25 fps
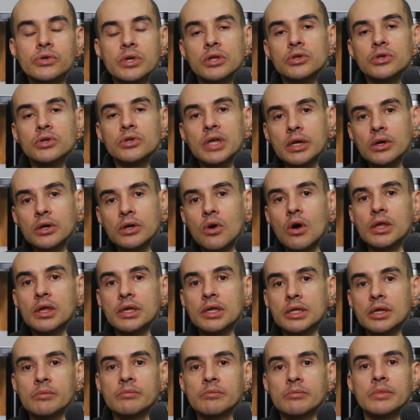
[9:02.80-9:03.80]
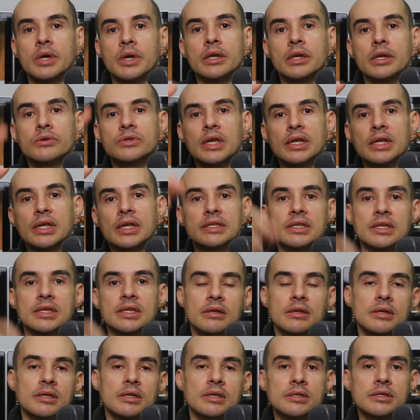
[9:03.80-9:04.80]
you start calling them and you start
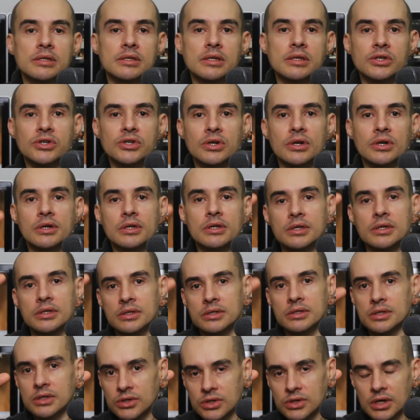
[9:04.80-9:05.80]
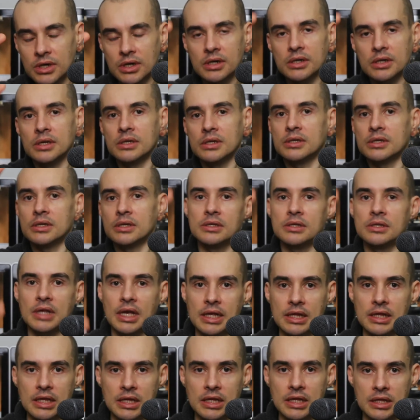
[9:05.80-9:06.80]
seeing, this is a jerk, this is
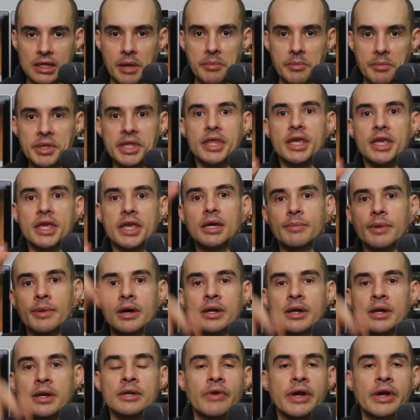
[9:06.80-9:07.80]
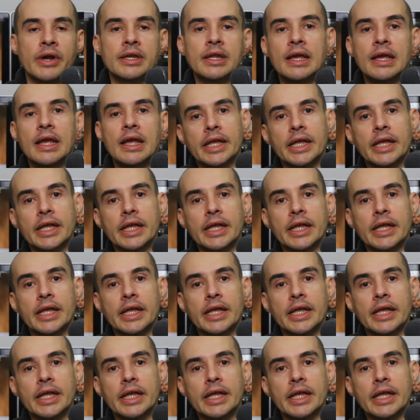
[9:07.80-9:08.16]
like, let me think about it, right?